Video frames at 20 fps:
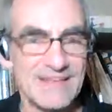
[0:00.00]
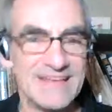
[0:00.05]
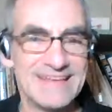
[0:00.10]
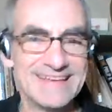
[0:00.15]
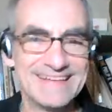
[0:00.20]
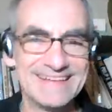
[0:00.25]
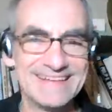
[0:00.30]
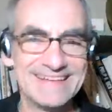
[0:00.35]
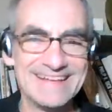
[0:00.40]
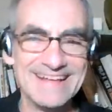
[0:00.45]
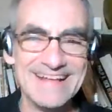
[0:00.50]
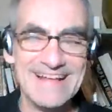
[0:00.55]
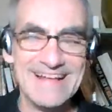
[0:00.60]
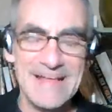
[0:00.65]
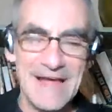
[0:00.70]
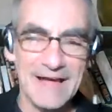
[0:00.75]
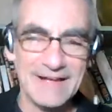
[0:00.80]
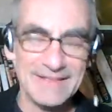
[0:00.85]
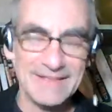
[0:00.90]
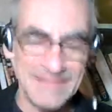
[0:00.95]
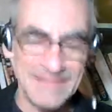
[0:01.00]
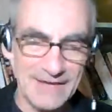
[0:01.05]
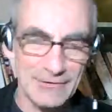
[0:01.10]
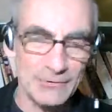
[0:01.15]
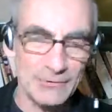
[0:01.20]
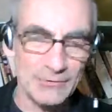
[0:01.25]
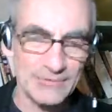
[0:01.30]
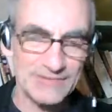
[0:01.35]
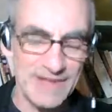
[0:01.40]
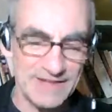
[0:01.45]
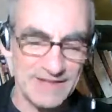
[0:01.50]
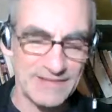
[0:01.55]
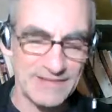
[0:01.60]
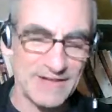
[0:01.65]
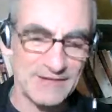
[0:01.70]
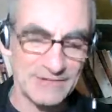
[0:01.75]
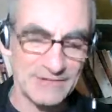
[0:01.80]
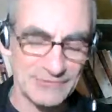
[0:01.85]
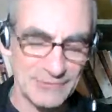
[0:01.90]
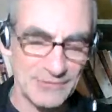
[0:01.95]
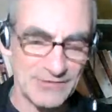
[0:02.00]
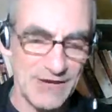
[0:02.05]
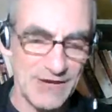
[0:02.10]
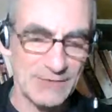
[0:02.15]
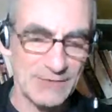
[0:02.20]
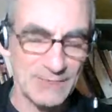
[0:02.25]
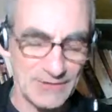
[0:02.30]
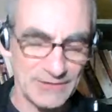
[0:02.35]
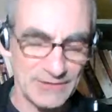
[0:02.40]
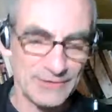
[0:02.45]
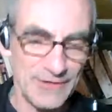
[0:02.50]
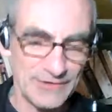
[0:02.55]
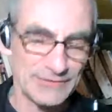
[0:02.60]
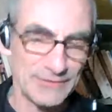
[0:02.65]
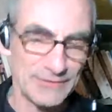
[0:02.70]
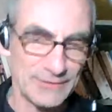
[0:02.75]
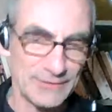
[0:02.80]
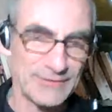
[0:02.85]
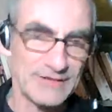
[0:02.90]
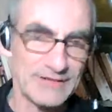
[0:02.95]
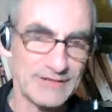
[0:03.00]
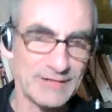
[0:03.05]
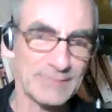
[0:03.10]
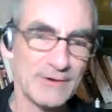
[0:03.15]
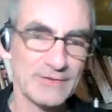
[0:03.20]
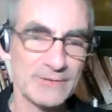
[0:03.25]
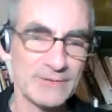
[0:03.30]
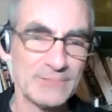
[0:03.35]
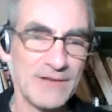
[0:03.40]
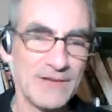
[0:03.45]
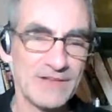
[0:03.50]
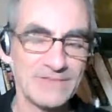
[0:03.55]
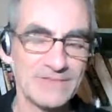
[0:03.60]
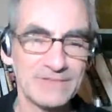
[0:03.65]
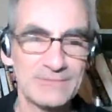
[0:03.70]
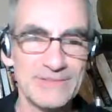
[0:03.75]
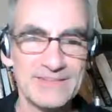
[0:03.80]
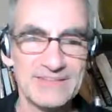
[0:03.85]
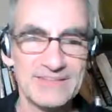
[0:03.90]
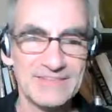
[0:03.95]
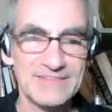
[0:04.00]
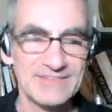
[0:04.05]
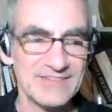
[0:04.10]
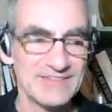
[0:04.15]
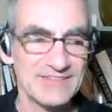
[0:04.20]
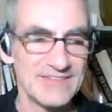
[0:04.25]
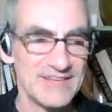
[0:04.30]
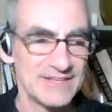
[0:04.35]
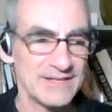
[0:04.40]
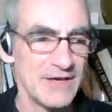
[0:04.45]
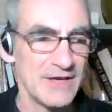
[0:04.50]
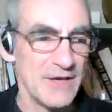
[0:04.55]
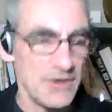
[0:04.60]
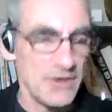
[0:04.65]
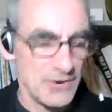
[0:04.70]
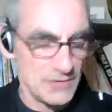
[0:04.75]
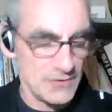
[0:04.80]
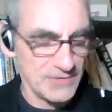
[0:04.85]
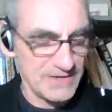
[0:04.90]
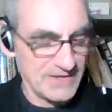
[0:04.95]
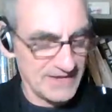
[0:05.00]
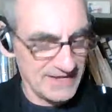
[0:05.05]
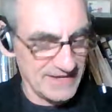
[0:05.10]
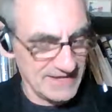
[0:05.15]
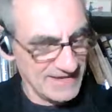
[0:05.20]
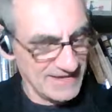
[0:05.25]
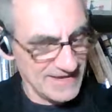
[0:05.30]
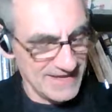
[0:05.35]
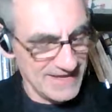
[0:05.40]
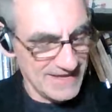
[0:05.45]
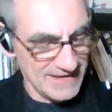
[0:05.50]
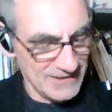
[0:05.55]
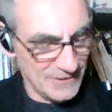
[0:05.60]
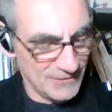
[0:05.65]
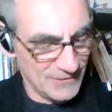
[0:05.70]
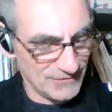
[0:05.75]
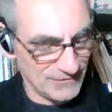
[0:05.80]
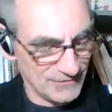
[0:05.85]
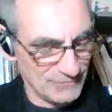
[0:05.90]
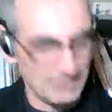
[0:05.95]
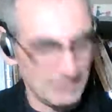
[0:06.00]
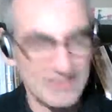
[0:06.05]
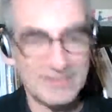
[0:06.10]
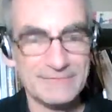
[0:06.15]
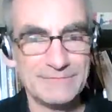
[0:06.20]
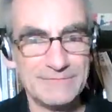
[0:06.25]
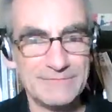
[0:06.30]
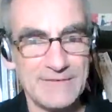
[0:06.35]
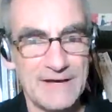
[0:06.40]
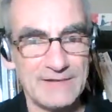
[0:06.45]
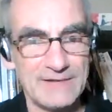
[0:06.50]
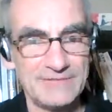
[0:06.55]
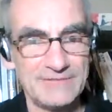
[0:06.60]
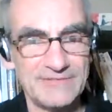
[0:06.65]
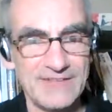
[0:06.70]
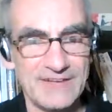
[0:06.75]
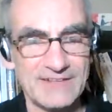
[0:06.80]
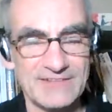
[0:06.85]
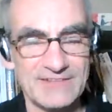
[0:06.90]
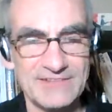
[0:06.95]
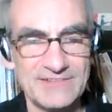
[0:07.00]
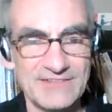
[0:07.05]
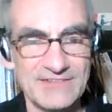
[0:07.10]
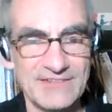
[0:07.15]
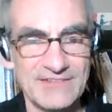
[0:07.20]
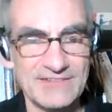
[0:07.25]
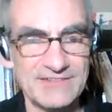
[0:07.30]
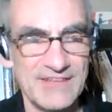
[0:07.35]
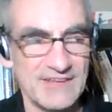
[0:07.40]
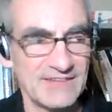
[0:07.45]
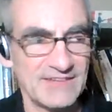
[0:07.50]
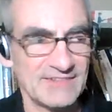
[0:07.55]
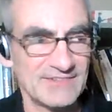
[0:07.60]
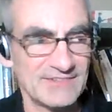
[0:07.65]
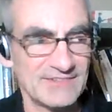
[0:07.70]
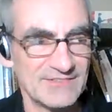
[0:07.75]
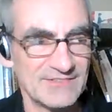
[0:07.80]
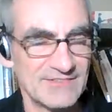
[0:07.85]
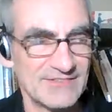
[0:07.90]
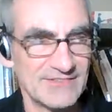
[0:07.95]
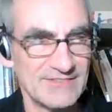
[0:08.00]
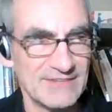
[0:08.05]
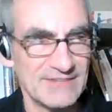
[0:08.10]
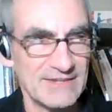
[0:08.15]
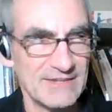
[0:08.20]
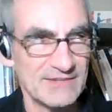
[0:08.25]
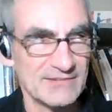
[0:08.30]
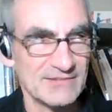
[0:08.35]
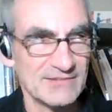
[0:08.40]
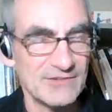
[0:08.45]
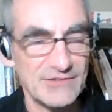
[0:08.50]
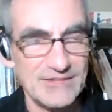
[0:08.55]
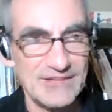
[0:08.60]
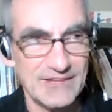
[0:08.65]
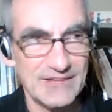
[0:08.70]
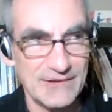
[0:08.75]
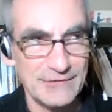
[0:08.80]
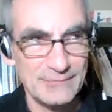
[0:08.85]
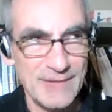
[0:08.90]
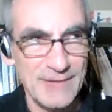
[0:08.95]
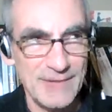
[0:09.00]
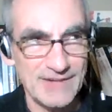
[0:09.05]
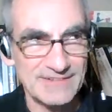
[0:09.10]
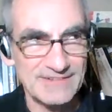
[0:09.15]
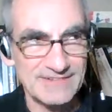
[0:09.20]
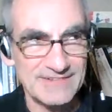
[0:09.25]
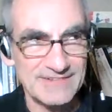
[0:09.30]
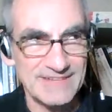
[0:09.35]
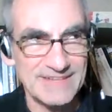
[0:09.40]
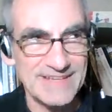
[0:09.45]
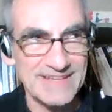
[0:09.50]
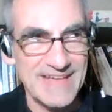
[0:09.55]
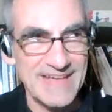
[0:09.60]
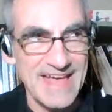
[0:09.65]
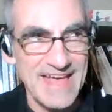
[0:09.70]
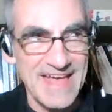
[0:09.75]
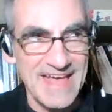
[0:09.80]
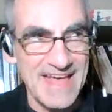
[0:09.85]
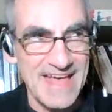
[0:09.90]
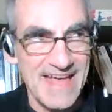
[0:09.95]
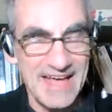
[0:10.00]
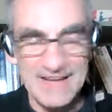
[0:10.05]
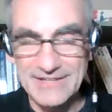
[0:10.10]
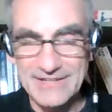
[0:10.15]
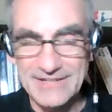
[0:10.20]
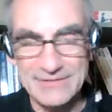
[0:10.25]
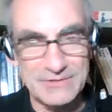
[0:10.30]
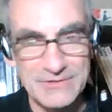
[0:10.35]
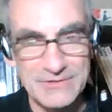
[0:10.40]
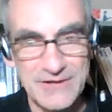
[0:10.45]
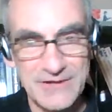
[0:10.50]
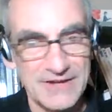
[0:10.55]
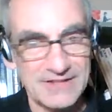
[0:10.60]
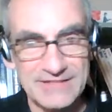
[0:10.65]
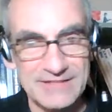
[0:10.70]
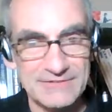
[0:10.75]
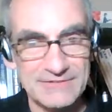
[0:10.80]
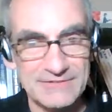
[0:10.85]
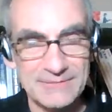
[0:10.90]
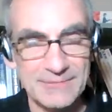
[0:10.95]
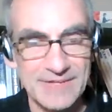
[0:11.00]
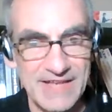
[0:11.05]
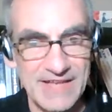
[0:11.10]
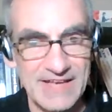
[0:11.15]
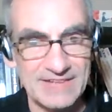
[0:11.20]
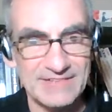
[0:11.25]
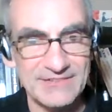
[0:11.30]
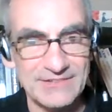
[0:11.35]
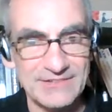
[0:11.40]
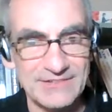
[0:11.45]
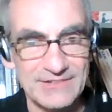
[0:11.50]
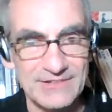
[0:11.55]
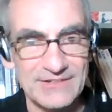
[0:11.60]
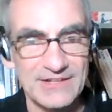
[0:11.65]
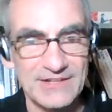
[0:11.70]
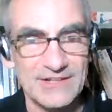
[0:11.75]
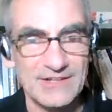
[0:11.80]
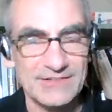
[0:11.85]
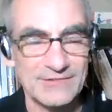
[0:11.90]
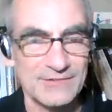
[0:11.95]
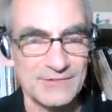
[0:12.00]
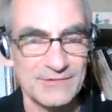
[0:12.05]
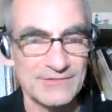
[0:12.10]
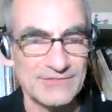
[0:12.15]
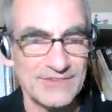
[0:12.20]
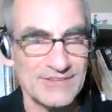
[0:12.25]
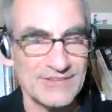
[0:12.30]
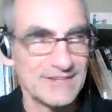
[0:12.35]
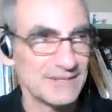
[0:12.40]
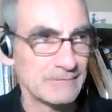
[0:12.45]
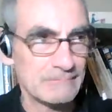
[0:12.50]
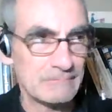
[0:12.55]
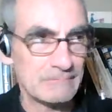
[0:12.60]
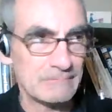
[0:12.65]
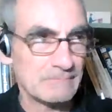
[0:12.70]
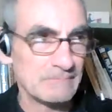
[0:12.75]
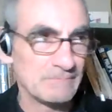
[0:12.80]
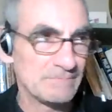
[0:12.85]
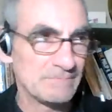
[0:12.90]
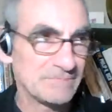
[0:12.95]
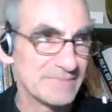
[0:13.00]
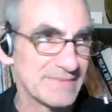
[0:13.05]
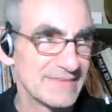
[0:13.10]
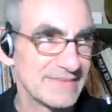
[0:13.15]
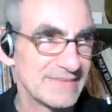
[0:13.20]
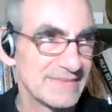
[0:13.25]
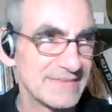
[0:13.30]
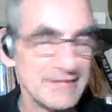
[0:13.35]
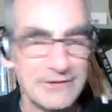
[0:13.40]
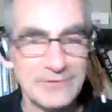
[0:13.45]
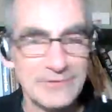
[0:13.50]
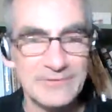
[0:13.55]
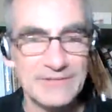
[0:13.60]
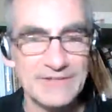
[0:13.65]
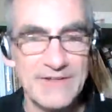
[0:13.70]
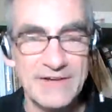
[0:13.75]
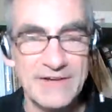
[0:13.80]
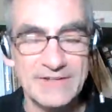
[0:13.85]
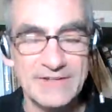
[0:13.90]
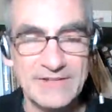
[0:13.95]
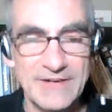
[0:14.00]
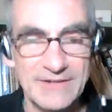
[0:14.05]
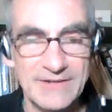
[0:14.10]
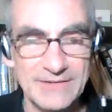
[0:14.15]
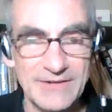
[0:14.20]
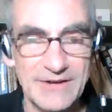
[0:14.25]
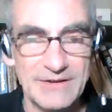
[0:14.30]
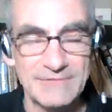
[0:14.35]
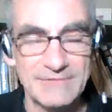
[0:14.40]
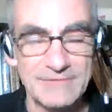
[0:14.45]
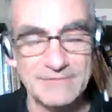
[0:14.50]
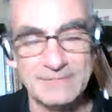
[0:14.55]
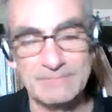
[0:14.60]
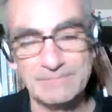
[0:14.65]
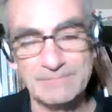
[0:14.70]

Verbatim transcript: uh, and that whole dialogue is going on while you're also thinking about the possibilities that, like, okay, you know, it's been five seconds, six seconds, and he's looking expectantly, and got to give him an answer. So it's like, you know, you got to cut it off.